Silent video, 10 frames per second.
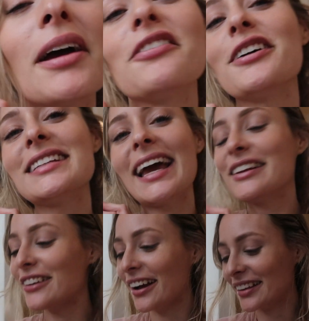My Forte
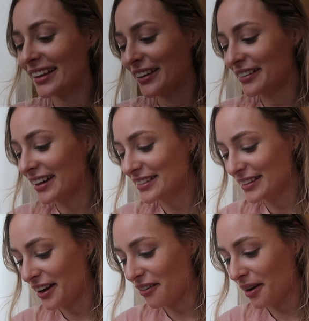chocolate, you guys
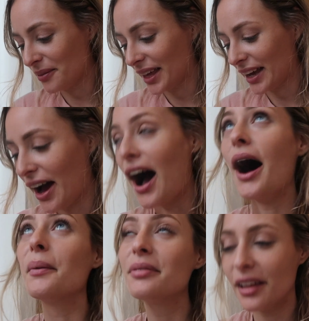know I'm like
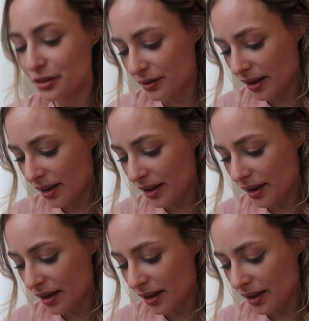obsessed with